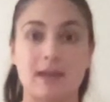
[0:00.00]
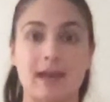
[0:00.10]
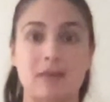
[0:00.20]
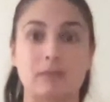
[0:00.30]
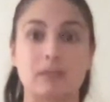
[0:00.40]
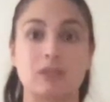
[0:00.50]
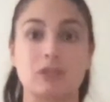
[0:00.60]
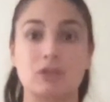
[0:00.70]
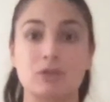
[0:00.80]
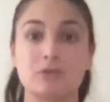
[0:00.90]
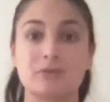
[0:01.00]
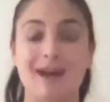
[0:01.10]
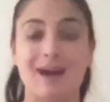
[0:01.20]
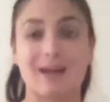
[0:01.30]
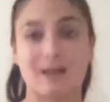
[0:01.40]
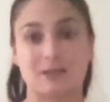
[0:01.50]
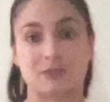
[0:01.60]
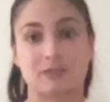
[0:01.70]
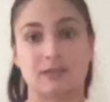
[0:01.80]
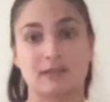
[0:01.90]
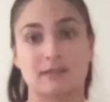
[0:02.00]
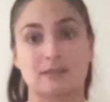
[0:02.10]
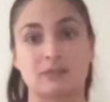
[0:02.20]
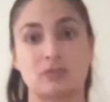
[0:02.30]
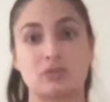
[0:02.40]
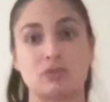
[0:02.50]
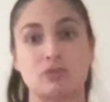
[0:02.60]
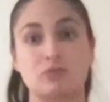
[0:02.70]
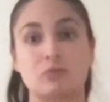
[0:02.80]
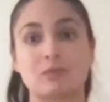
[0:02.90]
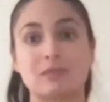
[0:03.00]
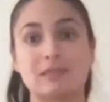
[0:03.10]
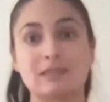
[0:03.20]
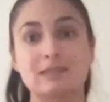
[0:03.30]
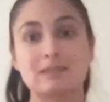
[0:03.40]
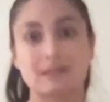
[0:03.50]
And we can use eye exercises to release